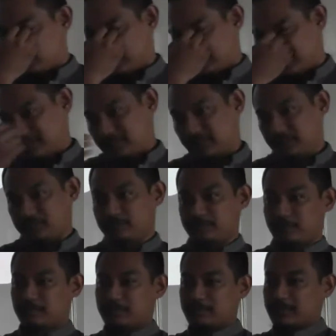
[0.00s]
to think
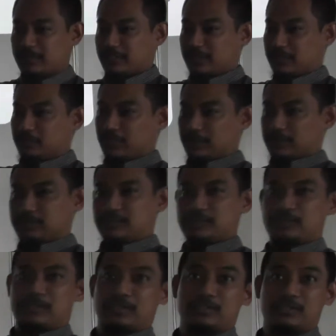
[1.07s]
from the beginning what is the
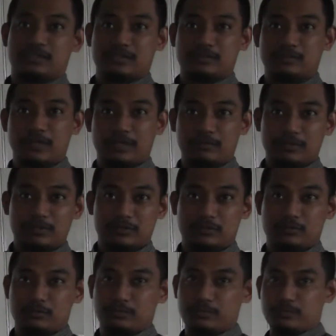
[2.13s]
structure, why we
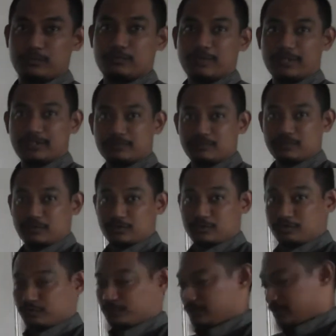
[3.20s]
should put, what we should put,